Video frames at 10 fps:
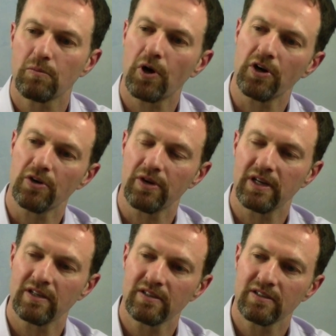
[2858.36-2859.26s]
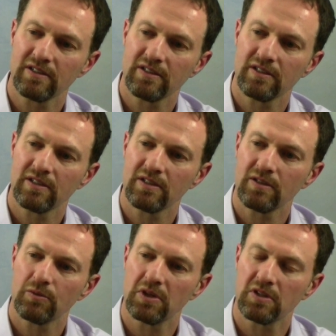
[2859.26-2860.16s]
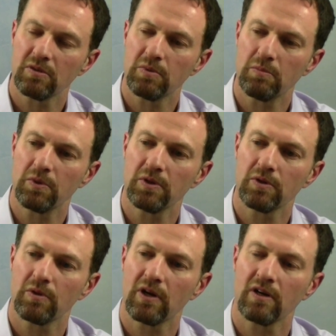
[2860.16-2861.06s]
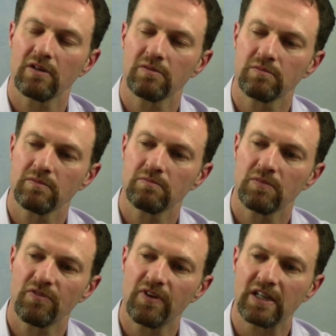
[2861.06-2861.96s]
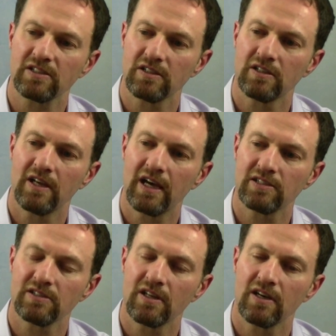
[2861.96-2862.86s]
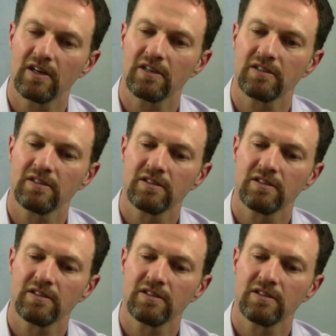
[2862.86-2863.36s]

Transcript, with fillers: partnering with the people who are affected as the